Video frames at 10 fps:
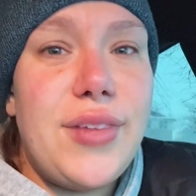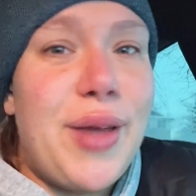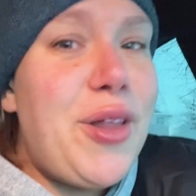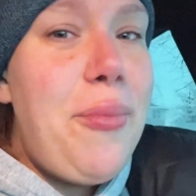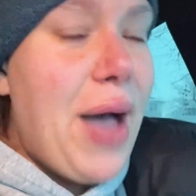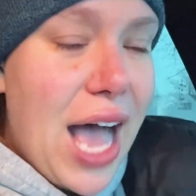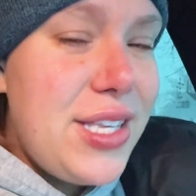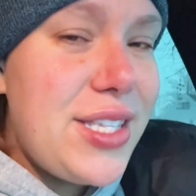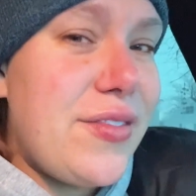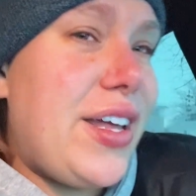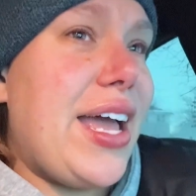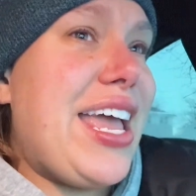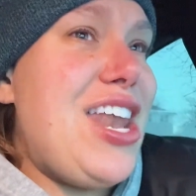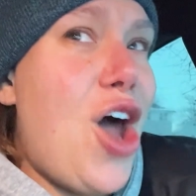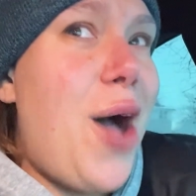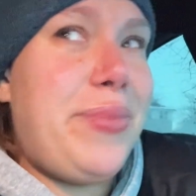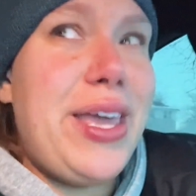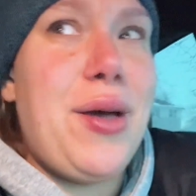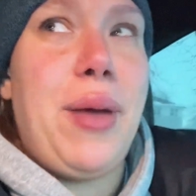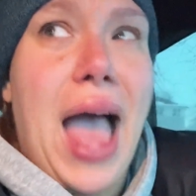I'm not passive. Like, I cannot
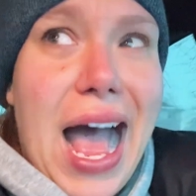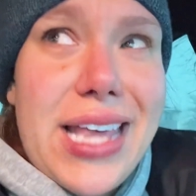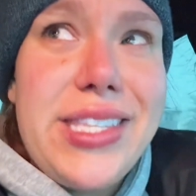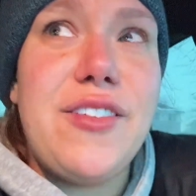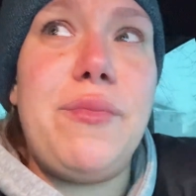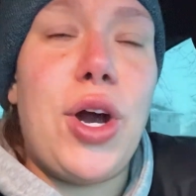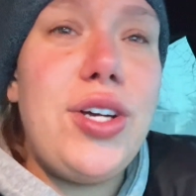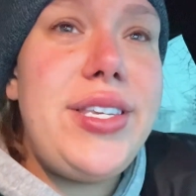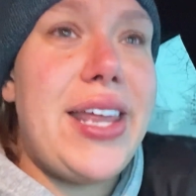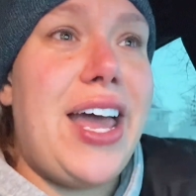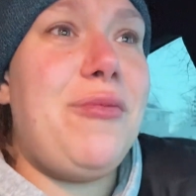be a passive person.